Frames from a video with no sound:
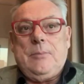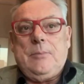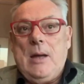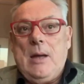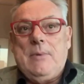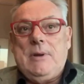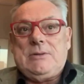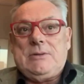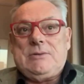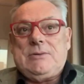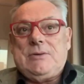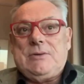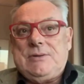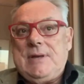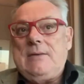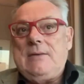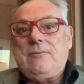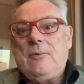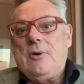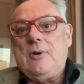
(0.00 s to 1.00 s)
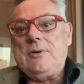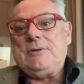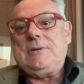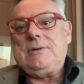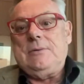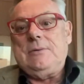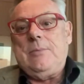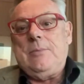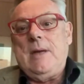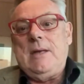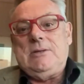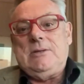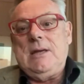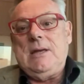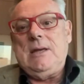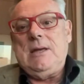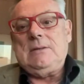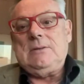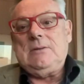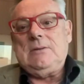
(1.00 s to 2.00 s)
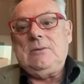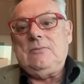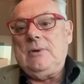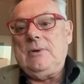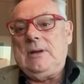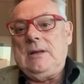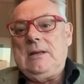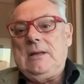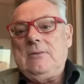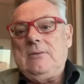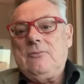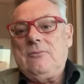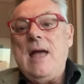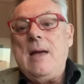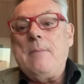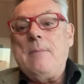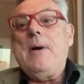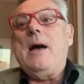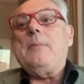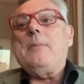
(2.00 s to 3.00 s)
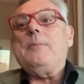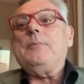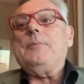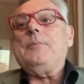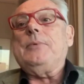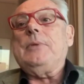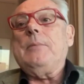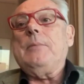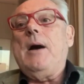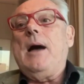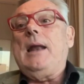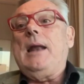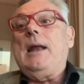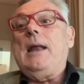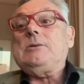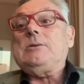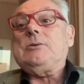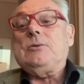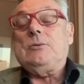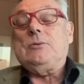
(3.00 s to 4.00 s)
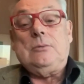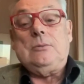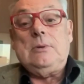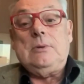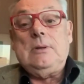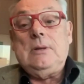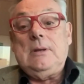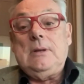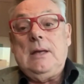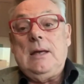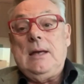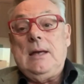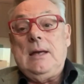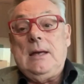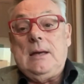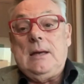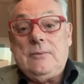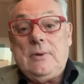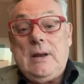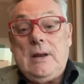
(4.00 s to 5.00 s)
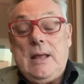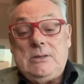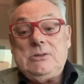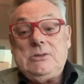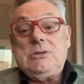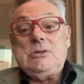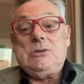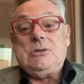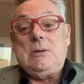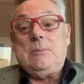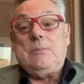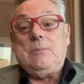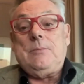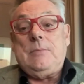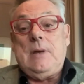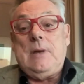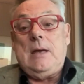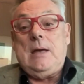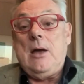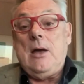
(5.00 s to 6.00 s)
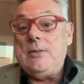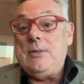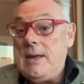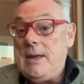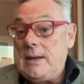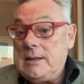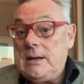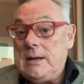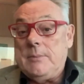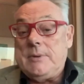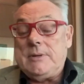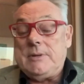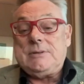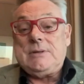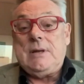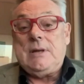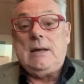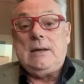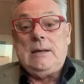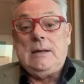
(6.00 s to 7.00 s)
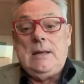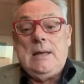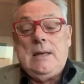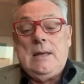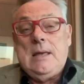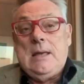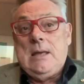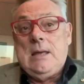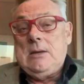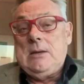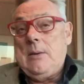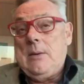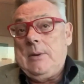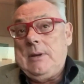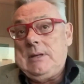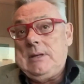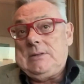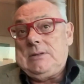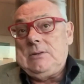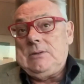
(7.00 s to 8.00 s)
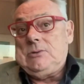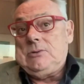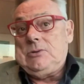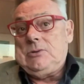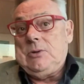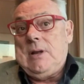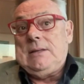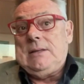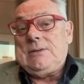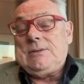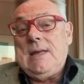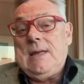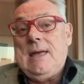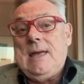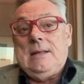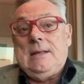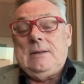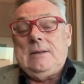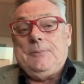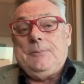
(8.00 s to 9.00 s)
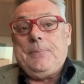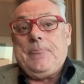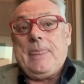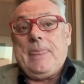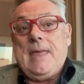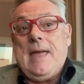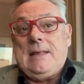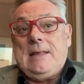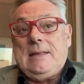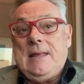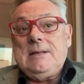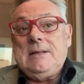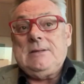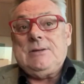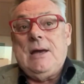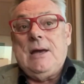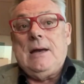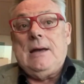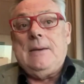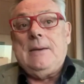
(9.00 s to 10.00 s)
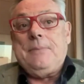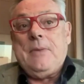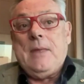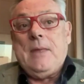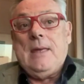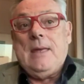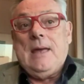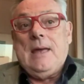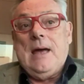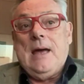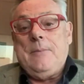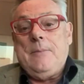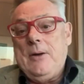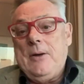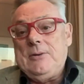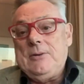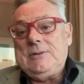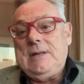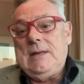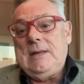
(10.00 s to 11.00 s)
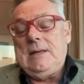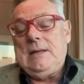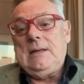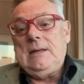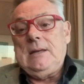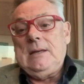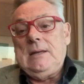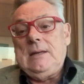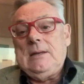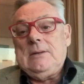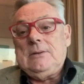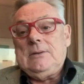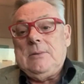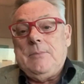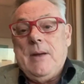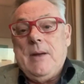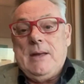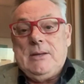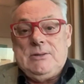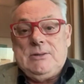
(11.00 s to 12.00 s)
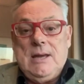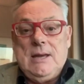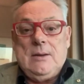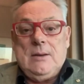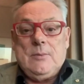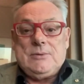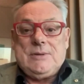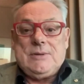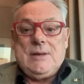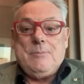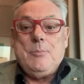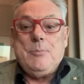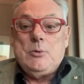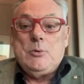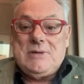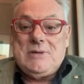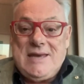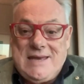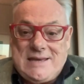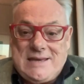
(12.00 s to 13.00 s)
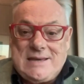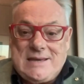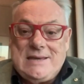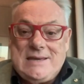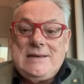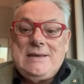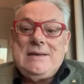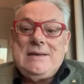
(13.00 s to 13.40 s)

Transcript: Prime Minister had sent Ross to Beijing to really ramp up the bilateral relationship on the economic side. I mean, you should understand that at that time, a posting to Beijing was a boutique